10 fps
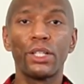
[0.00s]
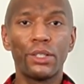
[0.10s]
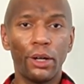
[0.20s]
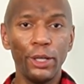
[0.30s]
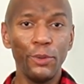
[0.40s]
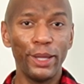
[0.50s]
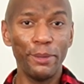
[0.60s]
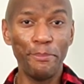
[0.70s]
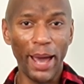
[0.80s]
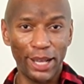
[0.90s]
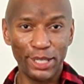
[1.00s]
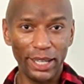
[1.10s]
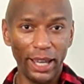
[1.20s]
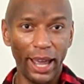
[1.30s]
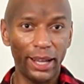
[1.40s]
Starting with
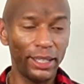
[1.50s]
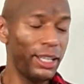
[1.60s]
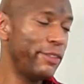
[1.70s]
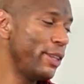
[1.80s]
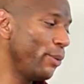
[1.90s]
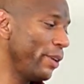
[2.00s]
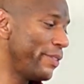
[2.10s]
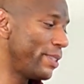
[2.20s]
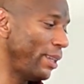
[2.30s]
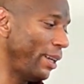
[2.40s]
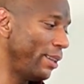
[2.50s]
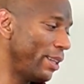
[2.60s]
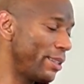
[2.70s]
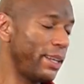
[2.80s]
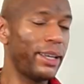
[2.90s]
Magick, and even though we've seen
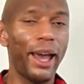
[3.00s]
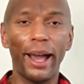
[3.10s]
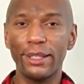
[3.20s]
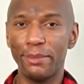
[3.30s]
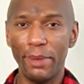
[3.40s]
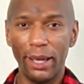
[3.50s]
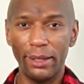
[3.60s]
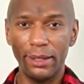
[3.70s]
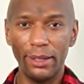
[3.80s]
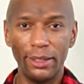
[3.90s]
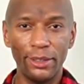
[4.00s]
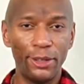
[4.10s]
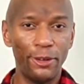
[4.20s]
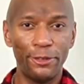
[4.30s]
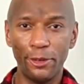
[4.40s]
this like X-Men
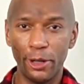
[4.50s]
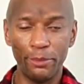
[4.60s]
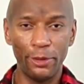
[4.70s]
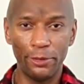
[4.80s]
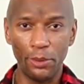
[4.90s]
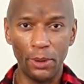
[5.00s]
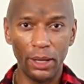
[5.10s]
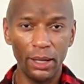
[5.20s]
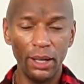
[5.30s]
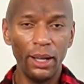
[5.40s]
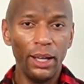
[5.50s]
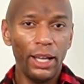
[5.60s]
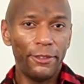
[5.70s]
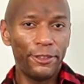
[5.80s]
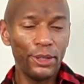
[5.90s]
uniform before,
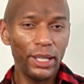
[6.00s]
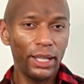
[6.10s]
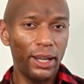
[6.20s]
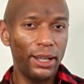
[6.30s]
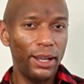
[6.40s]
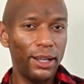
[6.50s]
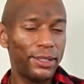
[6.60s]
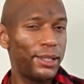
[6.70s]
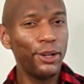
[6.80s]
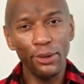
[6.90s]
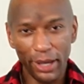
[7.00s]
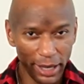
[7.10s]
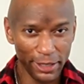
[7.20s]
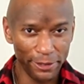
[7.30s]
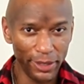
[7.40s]
it feels like a subtle
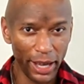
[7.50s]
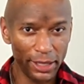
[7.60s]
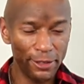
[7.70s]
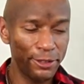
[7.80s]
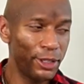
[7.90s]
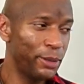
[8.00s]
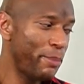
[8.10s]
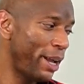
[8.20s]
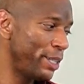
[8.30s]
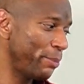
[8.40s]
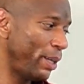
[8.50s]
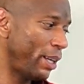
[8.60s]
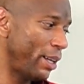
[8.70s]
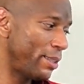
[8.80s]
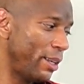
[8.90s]
nice flex for Magick
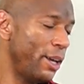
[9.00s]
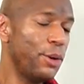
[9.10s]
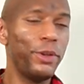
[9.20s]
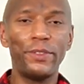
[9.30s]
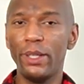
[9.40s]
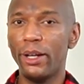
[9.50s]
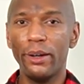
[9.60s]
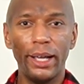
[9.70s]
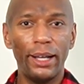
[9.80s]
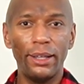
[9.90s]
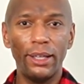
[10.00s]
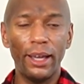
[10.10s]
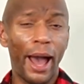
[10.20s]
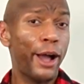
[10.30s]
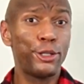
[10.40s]
because we've seen her in
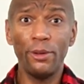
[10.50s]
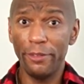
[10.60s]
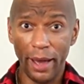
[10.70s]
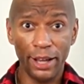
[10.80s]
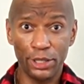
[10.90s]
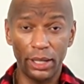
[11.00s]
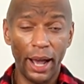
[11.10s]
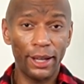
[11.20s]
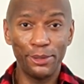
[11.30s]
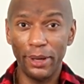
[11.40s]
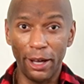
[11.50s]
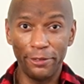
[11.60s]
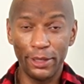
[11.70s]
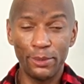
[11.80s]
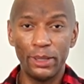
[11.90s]
the actual fashion, actual
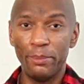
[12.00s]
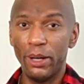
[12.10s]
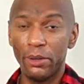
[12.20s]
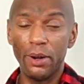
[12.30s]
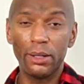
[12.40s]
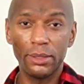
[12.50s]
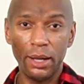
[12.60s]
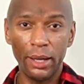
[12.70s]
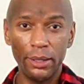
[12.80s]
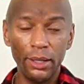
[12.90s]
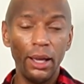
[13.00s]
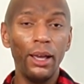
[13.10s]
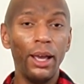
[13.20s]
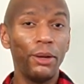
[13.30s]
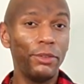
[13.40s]
outfits with the punk rock style,
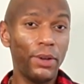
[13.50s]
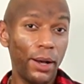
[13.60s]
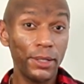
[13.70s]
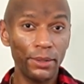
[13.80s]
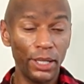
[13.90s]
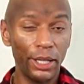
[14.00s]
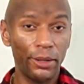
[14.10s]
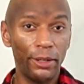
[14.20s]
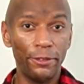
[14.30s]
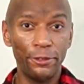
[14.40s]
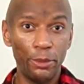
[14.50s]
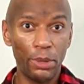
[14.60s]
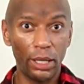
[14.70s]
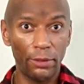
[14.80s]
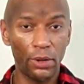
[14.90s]
and we've also seen her in a full
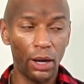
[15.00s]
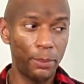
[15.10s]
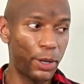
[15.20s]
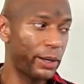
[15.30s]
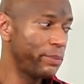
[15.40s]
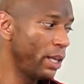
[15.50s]
body of armor.